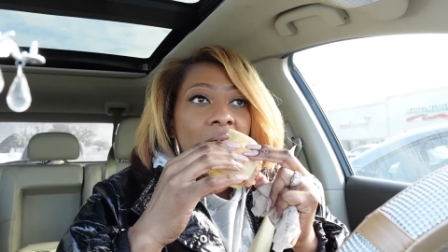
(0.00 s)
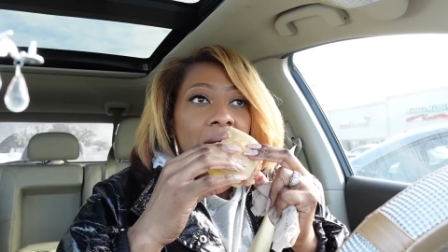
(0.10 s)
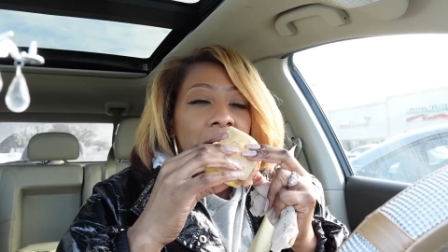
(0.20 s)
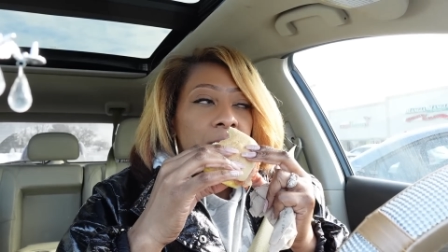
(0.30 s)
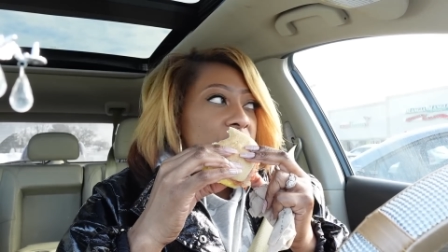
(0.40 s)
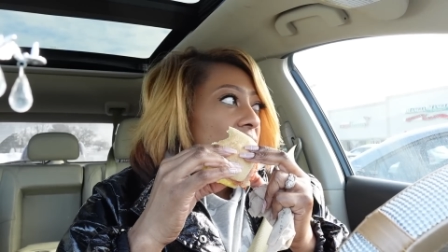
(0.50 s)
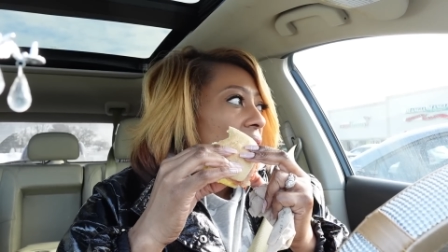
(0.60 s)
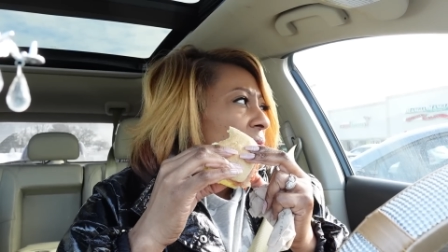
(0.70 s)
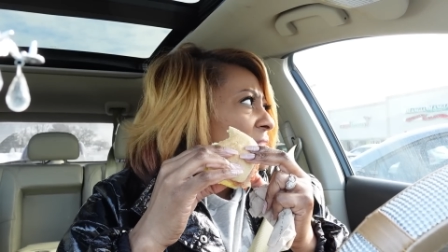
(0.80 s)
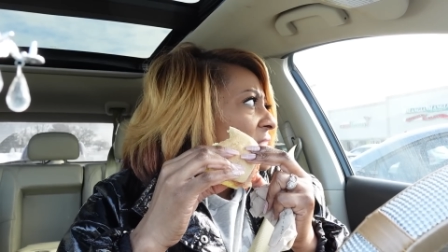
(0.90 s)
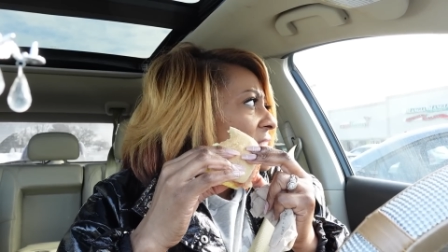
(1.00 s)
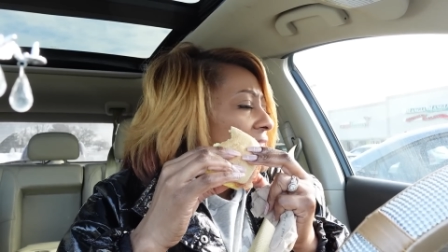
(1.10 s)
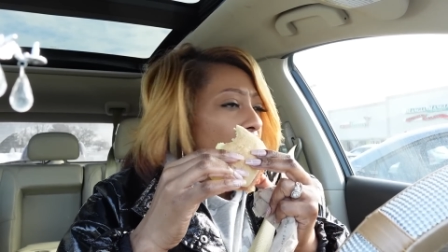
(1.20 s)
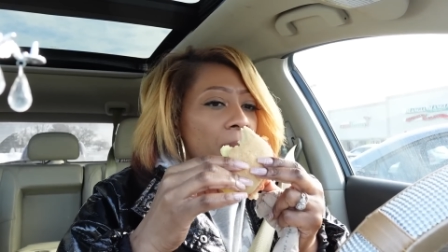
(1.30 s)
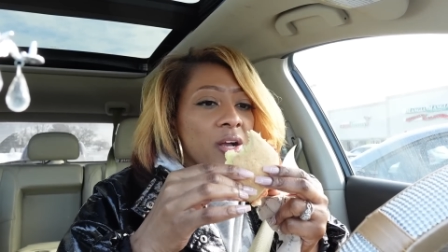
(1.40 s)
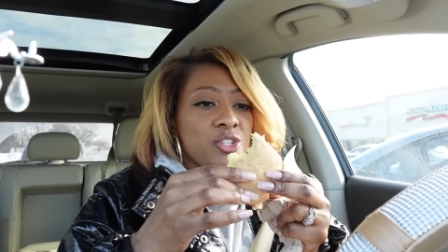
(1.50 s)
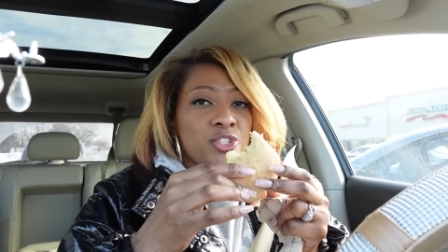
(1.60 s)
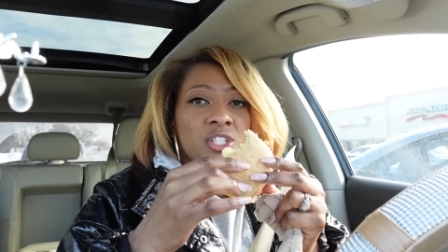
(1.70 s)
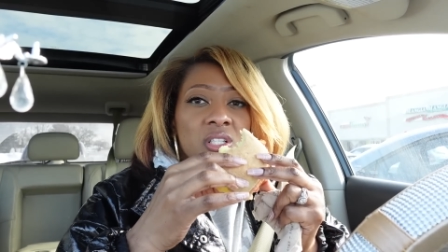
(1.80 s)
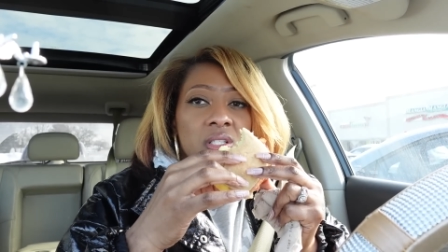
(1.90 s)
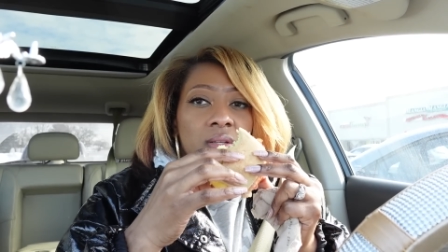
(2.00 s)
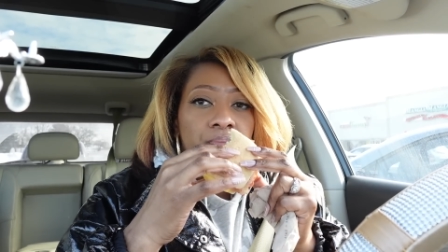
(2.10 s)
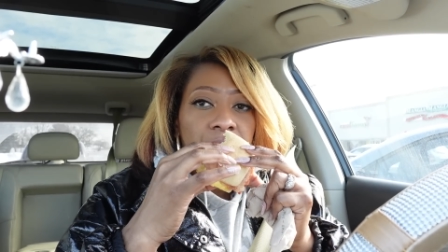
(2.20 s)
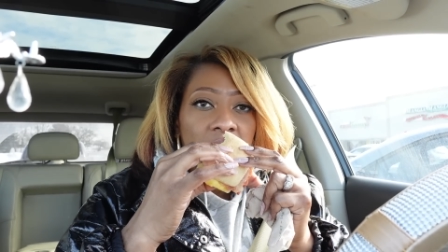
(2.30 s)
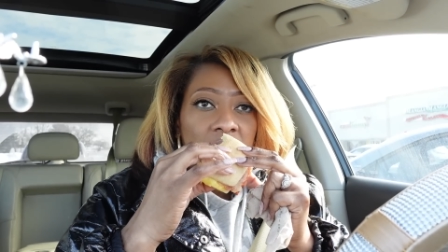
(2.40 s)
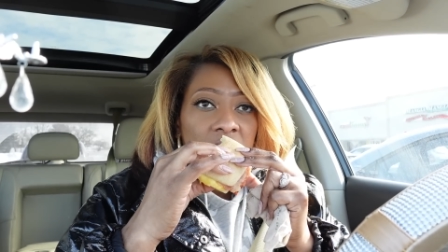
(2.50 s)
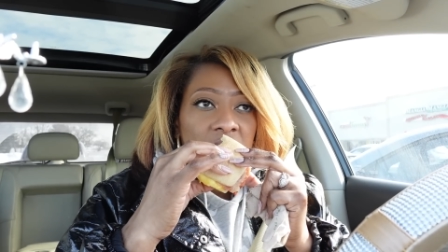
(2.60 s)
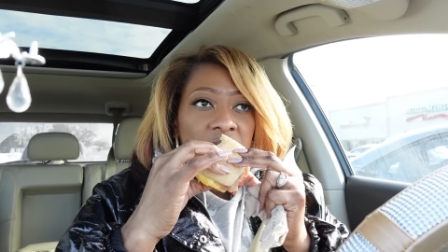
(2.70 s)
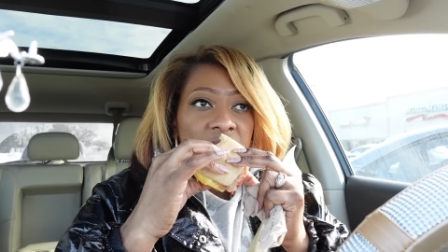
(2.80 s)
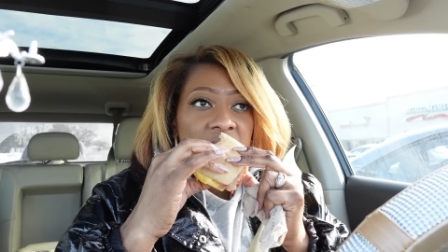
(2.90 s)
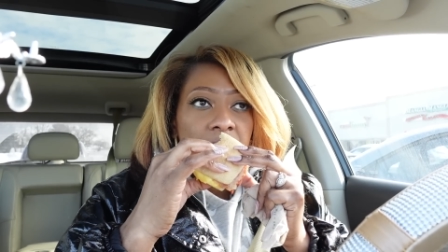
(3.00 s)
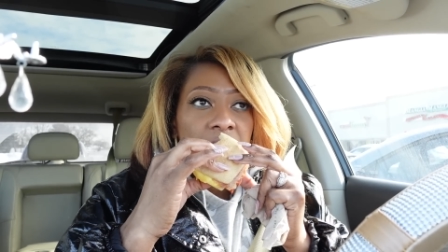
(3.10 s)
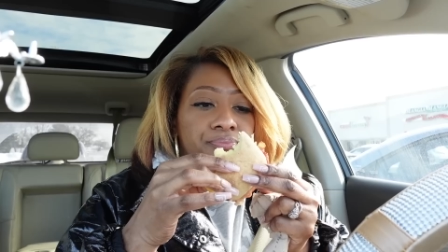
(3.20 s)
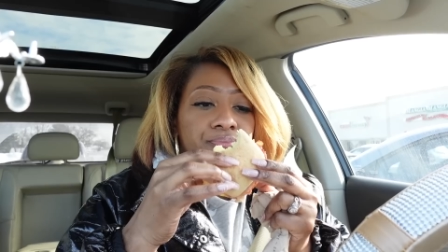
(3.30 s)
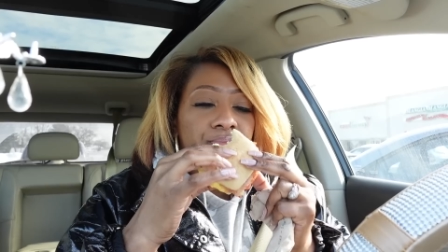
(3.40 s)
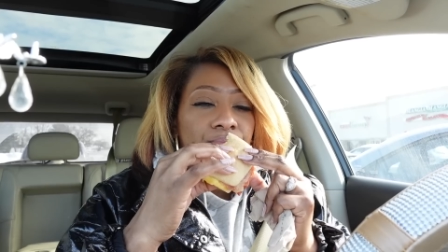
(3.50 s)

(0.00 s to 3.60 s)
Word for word: I come to Home Goods and Marshalls just to look for something.